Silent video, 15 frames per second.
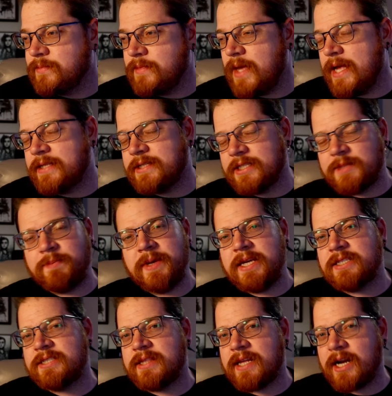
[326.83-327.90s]
It's a
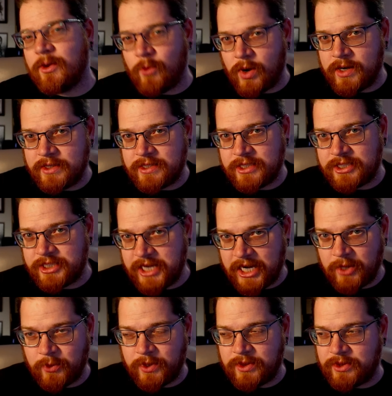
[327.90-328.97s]
speech that I wanted to
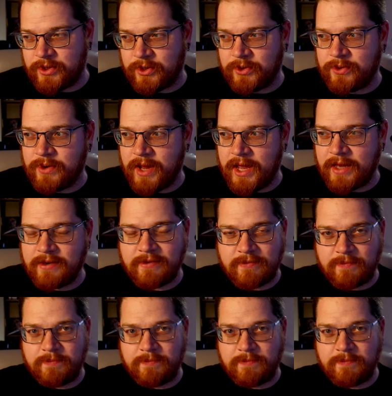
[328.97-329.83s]
share with you and